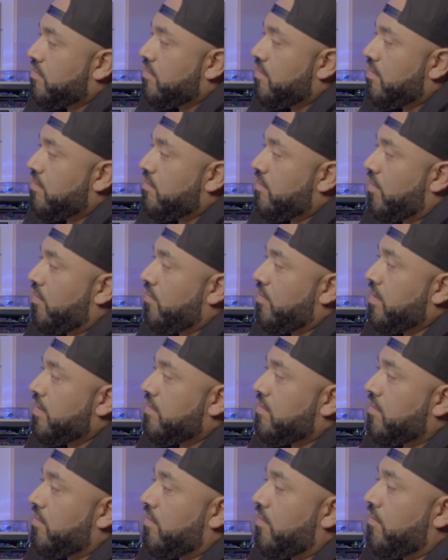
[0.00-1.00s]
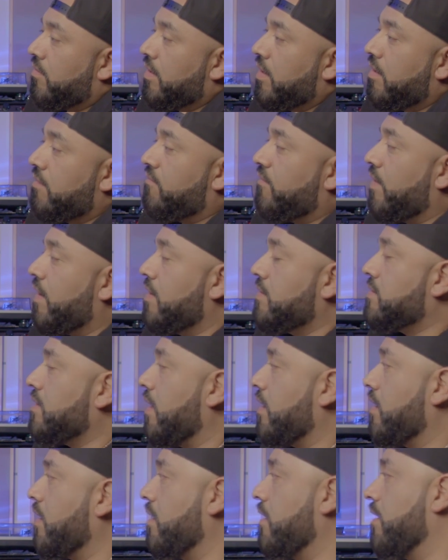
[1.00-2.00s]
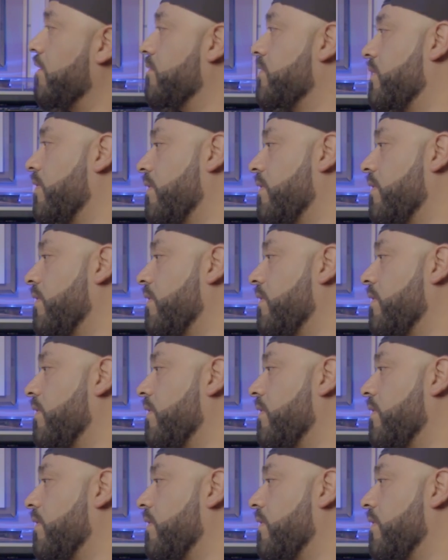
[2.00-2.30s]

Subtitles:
The only advice I can give.